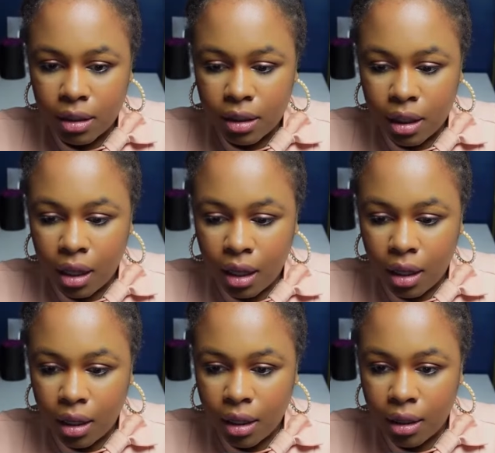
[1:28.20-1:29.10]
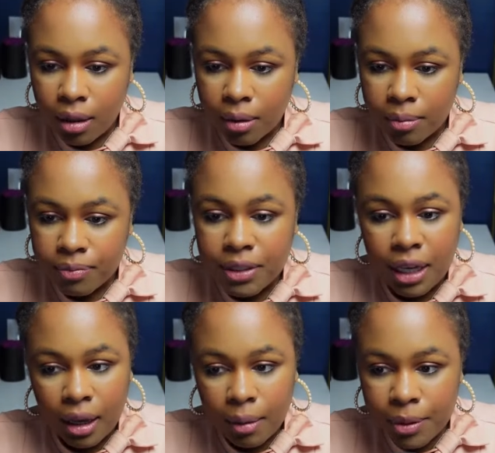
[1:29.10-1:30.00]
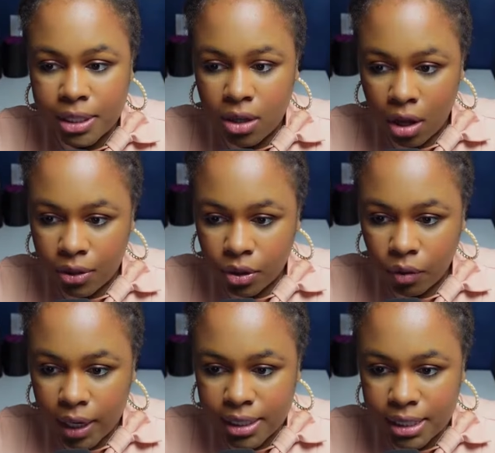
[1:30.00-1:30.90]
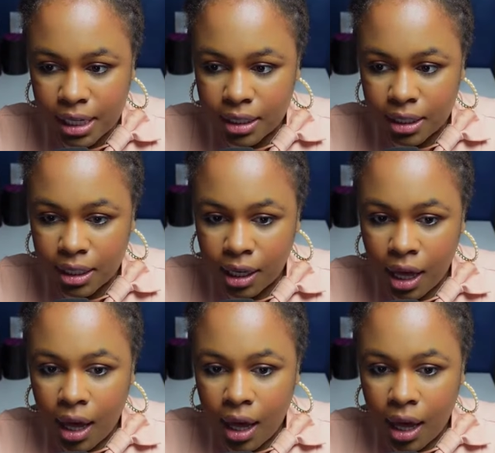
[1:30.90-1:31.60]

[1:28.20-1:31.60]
Um, yep, it's on the correct setting.